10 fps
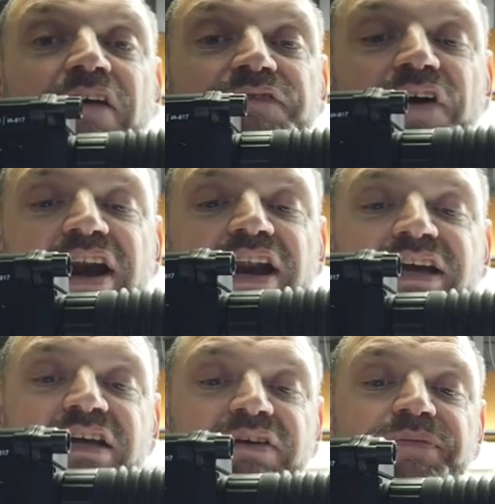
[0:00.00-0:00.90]

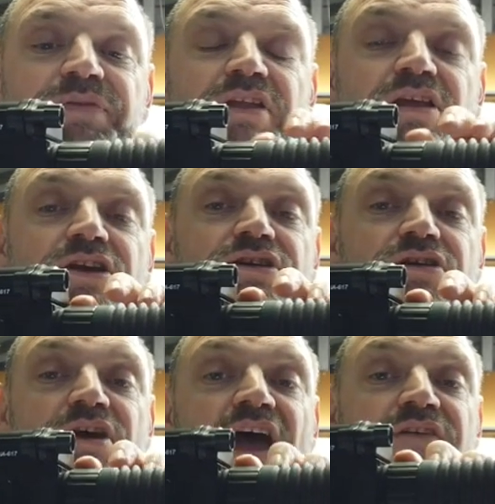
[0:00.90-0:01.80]
Finally,
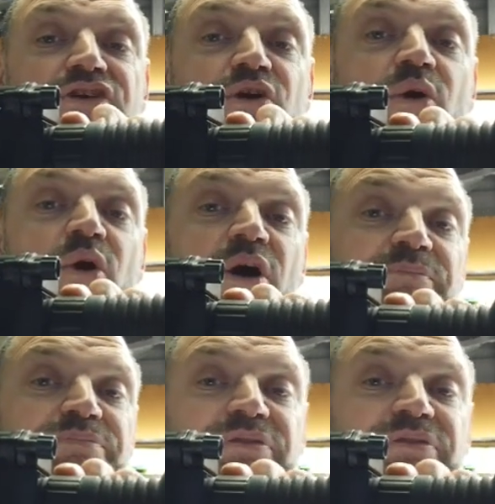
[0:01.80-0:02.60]
you have your